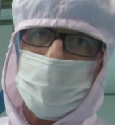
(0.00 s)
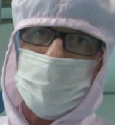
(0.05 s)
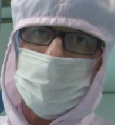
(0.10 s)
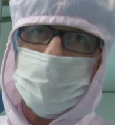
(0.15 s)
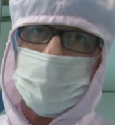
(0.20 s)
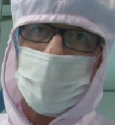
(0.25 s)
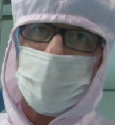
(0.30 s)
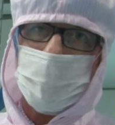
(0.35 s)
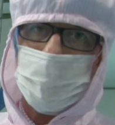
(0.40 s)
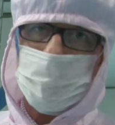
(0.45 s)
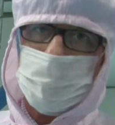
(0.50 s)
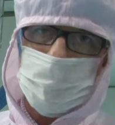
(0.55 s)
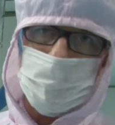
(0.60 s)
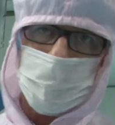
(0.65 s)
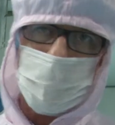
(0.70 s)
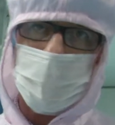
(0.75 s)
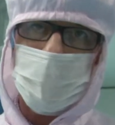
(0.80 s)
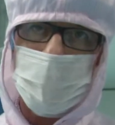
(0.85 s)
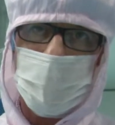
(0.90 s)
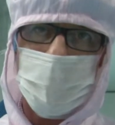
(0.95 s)
that's not in use
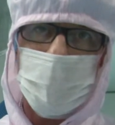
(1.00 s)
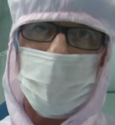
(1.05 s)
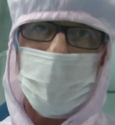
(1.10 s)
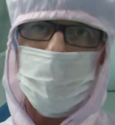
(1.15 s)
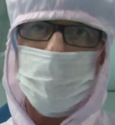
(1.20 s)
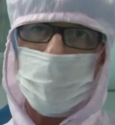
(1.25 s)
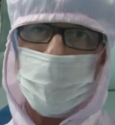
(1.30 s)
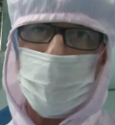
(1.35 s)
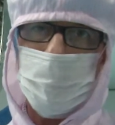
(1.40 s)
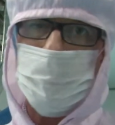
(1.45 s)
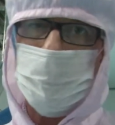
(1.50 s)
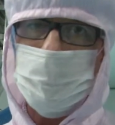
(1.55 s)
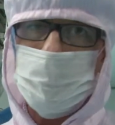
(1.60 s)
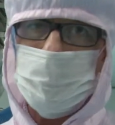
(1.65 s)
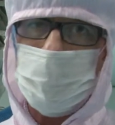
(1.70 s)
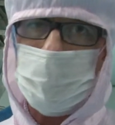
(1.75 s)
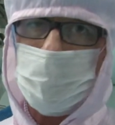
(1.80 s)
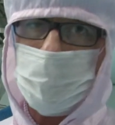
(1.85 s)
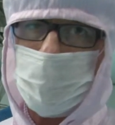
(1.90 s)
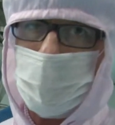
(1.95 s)
right now. They have it open
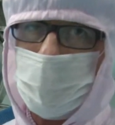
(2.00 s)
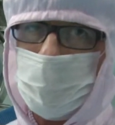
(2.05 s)
so that we